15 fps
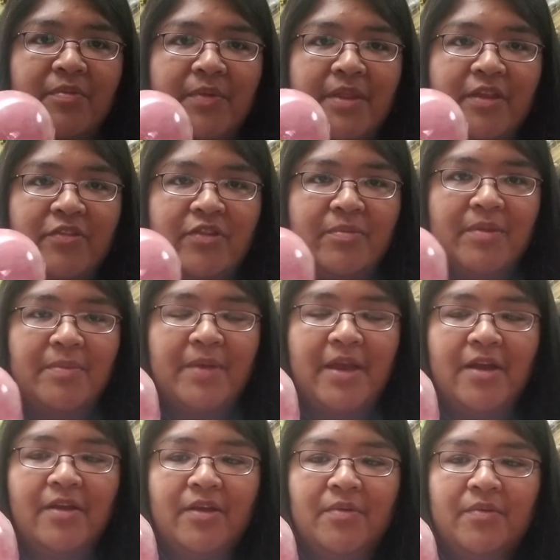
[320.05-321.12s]
when they ship them
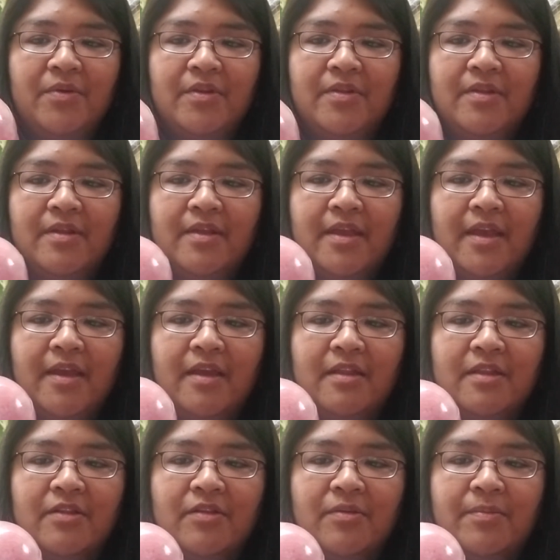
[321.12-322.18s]
out, it would get a
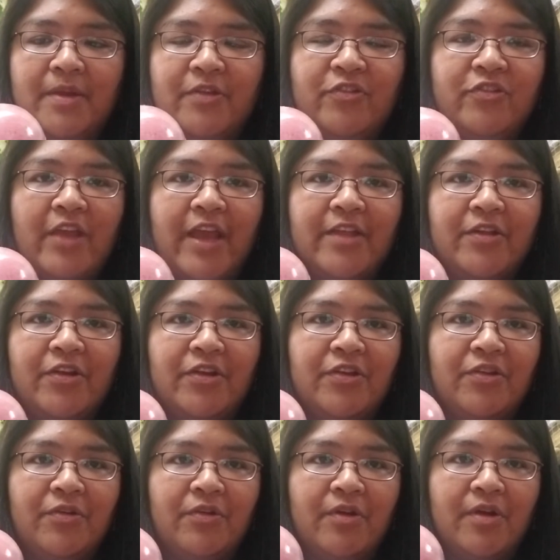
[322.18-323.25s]
little bit
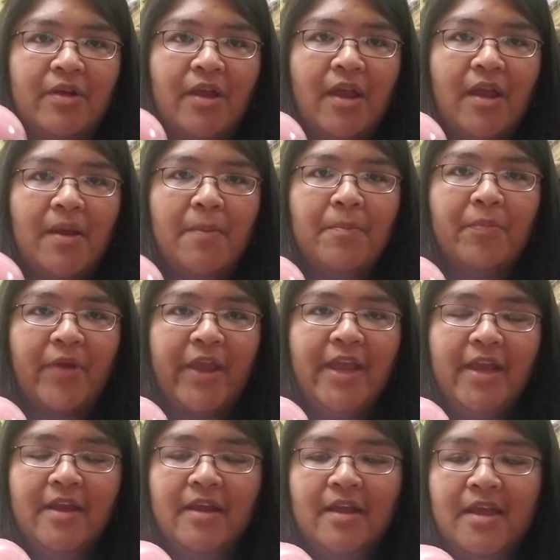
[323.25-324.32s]
shattered or break